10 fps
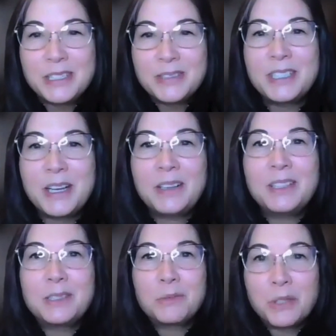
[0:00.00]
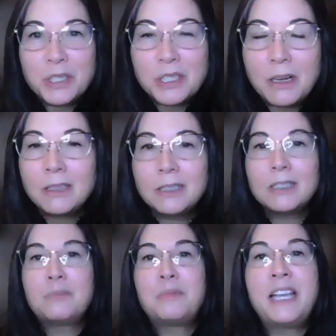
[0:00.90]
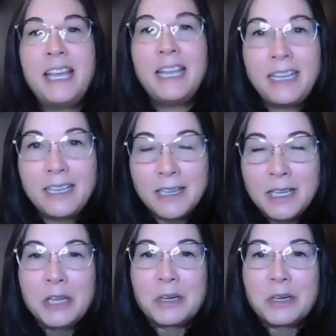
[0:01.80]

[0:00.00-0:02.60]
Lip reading: doing all this work, all this planning,